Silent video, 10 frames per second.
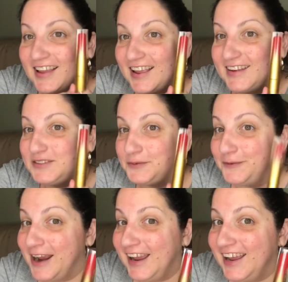It's
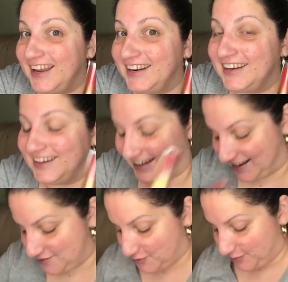red,
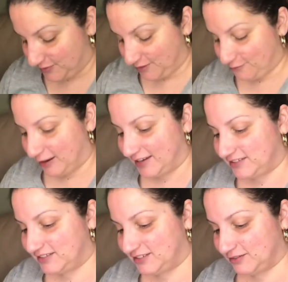and normally
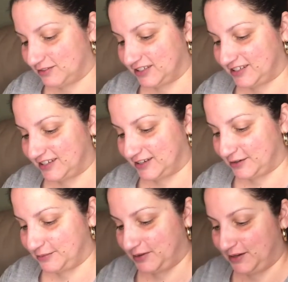reds don't look good
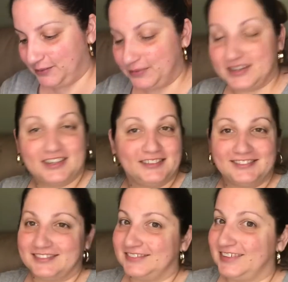on me, but
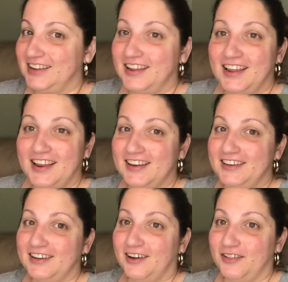
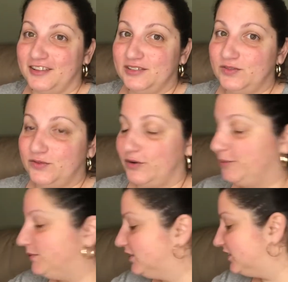y'all, this
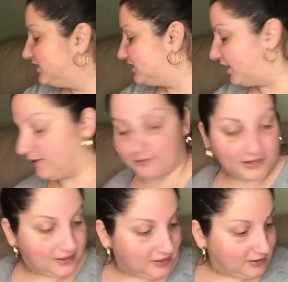formula is
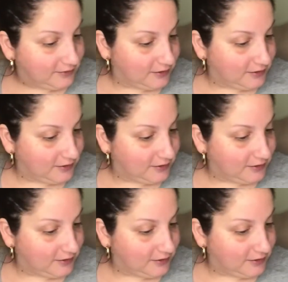everything.